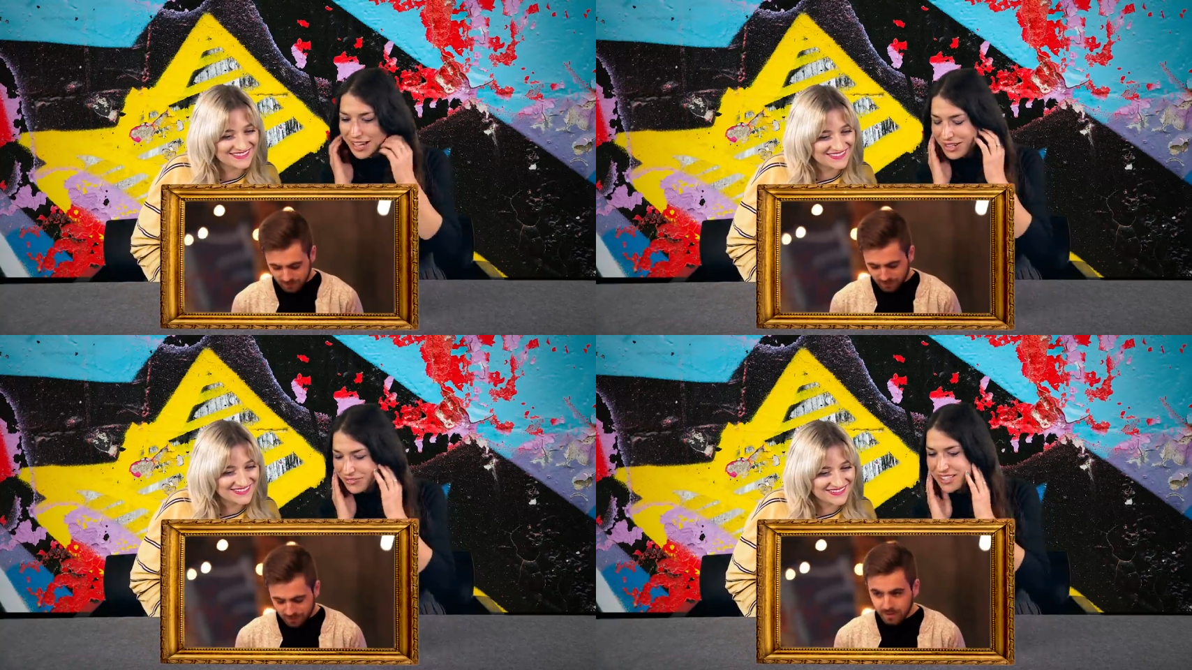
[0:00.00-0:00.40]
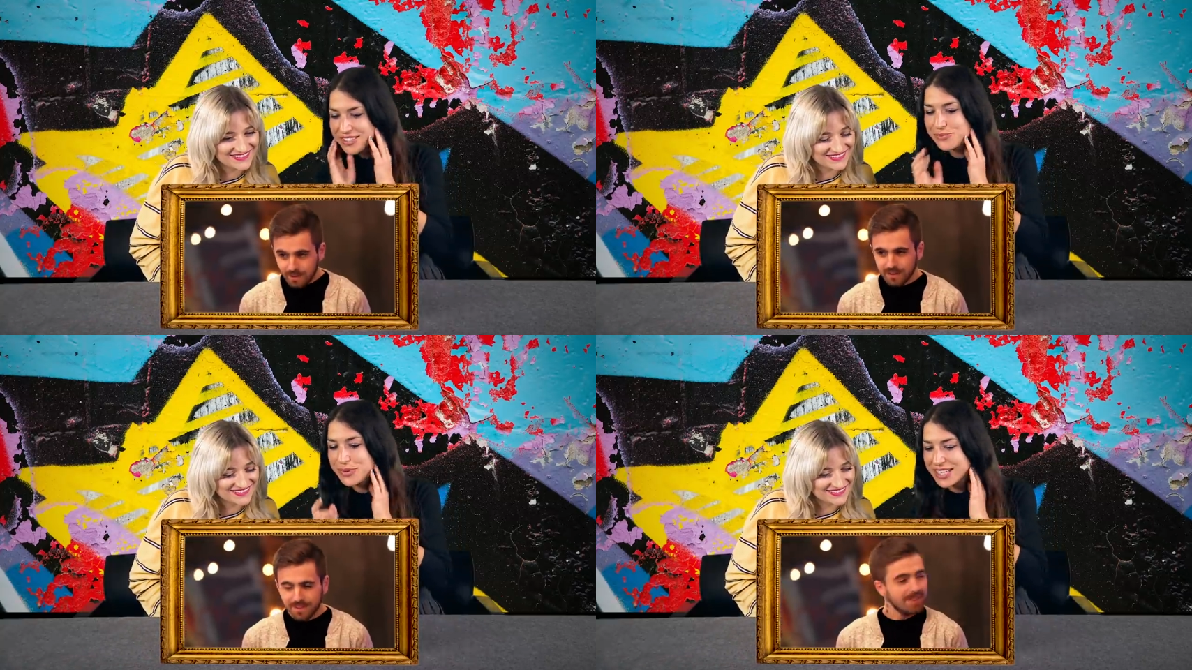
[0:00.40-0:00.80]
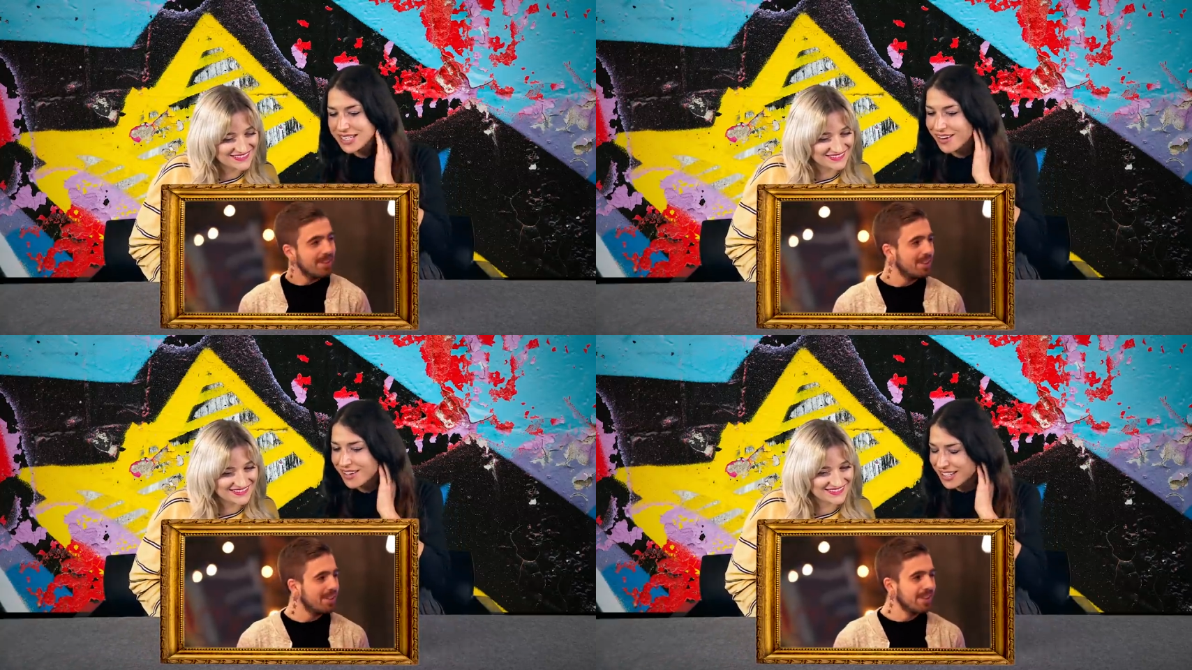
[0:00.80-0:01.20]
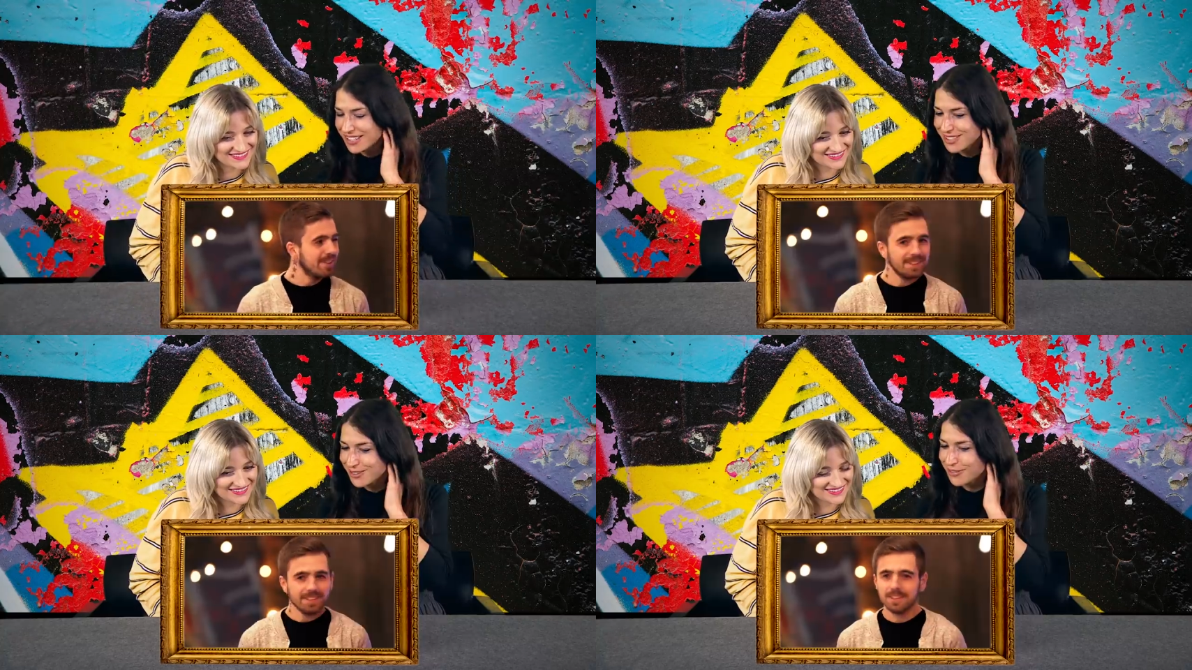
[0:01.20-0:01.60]
Speaker 1: out if this is really
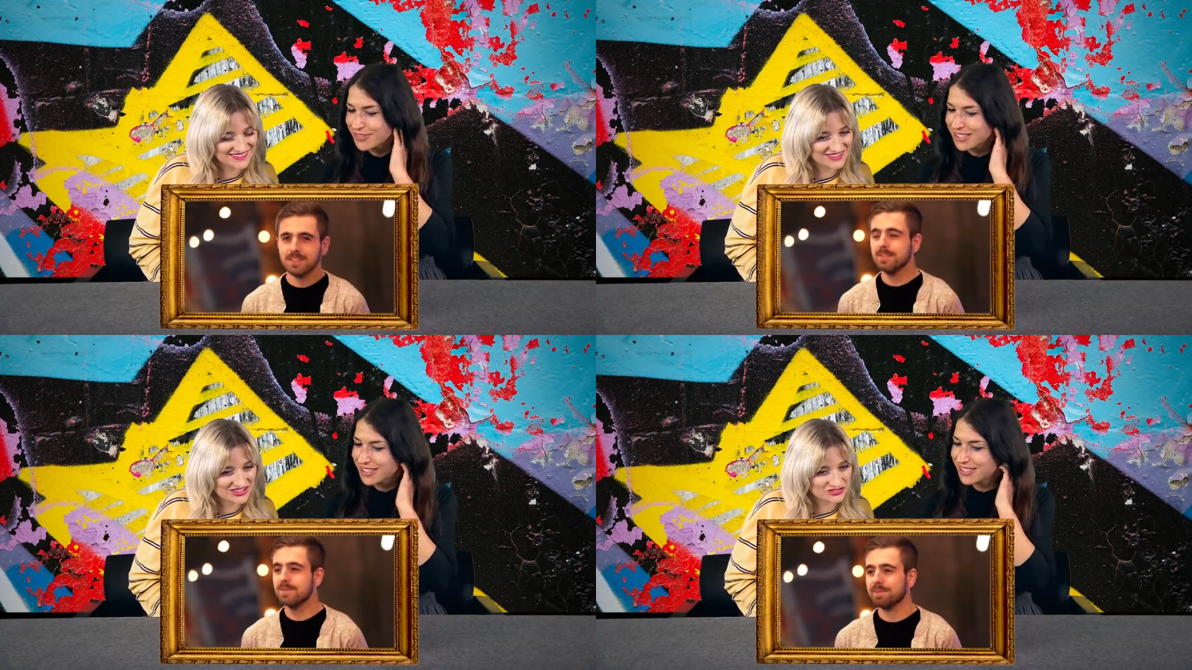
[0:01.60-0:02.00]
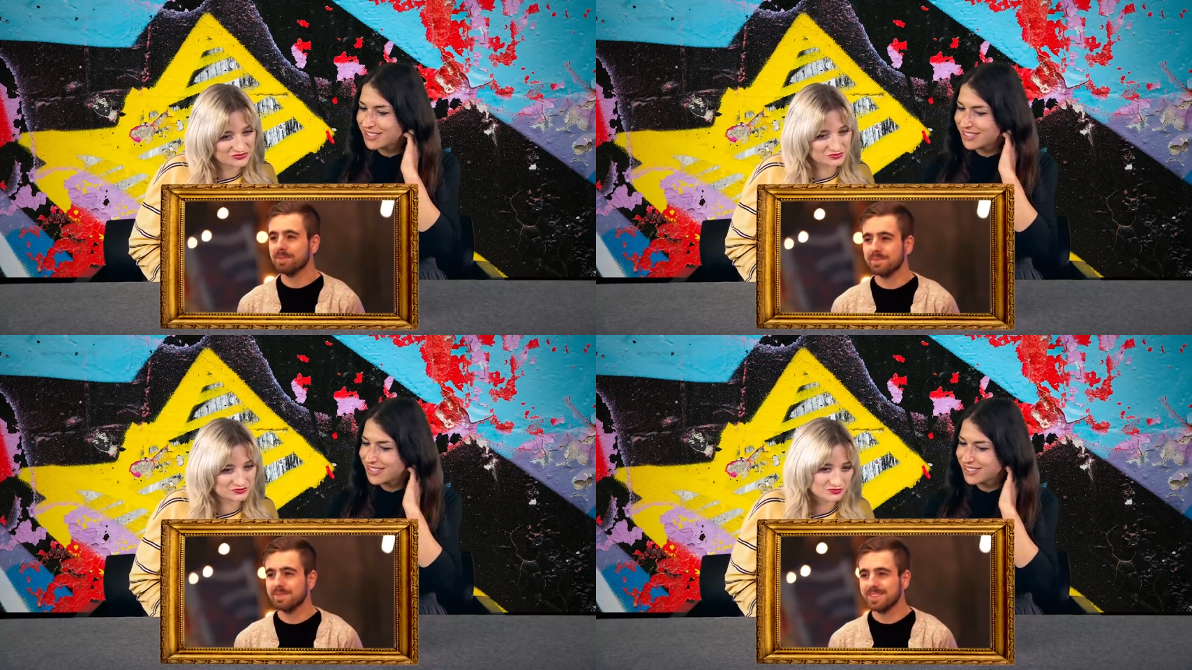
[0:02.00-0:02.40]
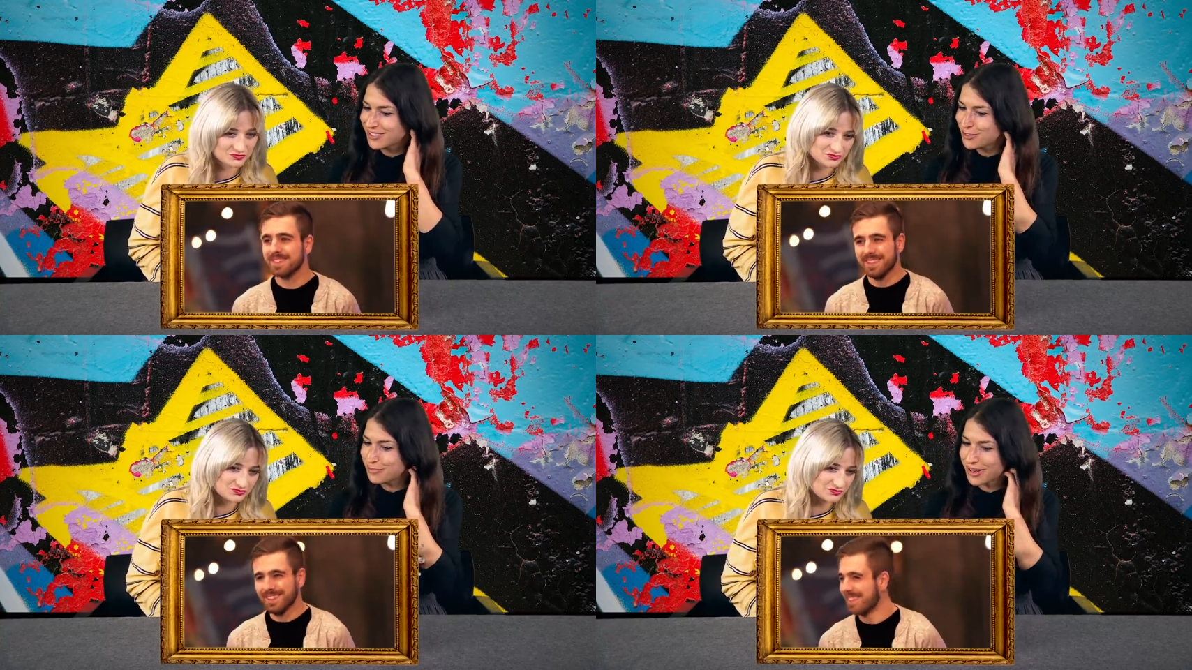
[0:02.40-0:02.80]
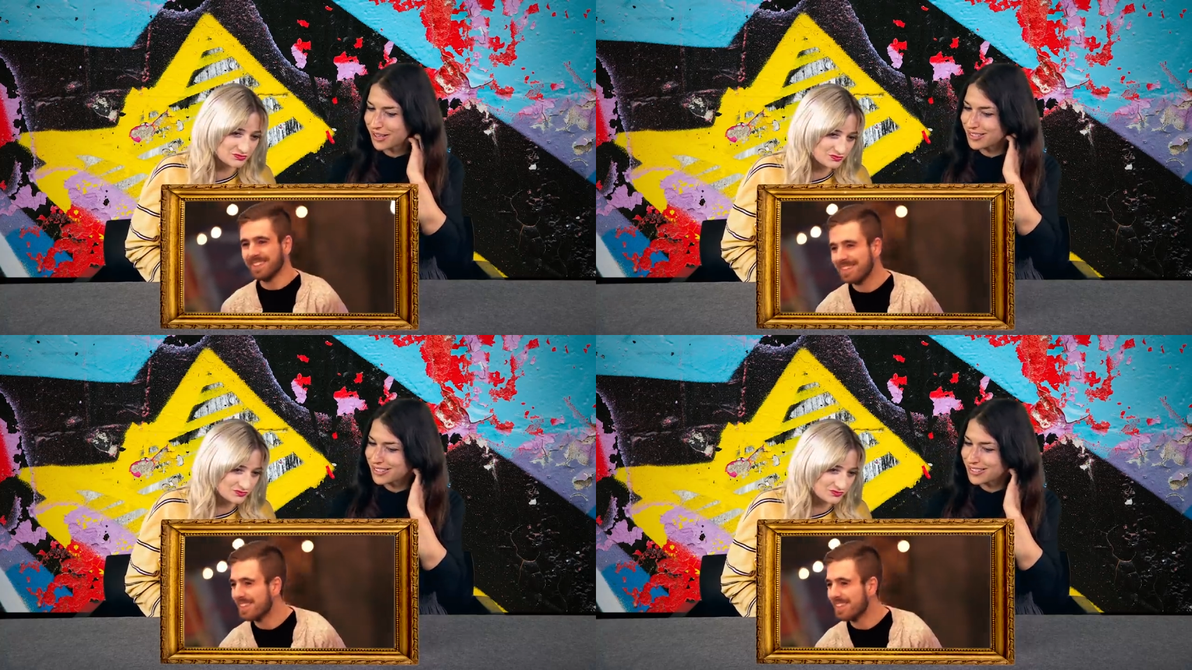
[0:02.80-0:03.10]
nice or if this is too much.